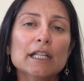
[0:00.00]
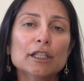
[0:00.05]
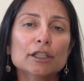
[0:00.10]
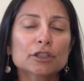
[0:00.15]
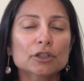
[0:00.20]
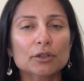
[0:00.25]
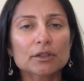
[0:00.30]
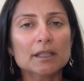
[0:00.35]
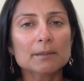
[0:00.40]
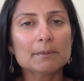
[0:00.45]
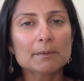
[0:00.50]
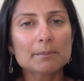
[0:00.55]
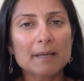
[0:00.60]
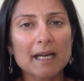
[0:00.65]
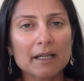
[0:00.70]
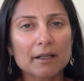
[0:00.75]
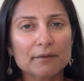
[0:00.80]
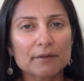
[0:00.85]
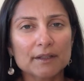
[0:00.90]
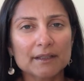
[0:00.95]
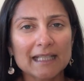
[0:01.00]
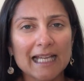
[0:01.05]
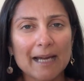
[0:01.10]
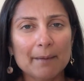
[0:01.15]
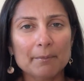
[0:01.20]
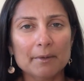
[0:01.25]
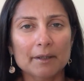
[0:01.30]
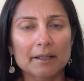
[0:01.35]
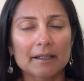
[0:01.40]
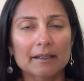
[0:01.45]
show them the back of the
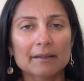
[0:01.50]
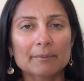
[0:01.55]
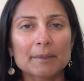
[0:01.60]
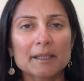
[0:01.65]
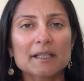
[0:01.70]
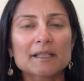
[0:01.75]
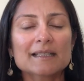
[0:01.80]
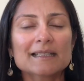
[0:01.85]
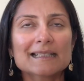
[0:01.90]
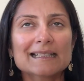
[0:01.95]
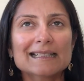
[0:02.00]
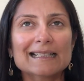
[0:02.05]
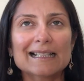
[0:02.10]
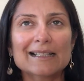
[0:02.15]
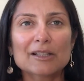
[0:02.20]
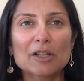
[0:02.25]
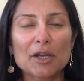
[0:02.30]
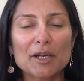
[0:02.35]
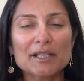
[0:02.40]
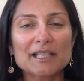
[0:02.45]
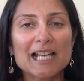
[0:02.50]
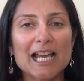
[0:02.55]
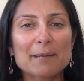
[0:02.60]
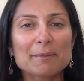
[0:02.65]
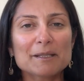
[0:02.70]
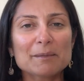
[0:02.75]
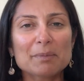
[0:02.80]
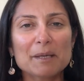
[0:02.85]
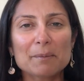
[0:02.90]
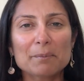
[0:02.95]
camera, because a lot of
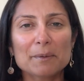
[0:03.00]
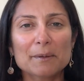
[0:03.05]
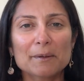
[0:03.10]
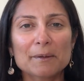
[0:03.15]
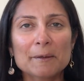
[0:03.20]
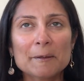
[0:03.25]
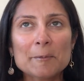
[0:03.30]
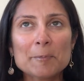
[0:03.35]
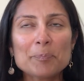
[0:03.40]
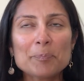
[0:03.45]
times people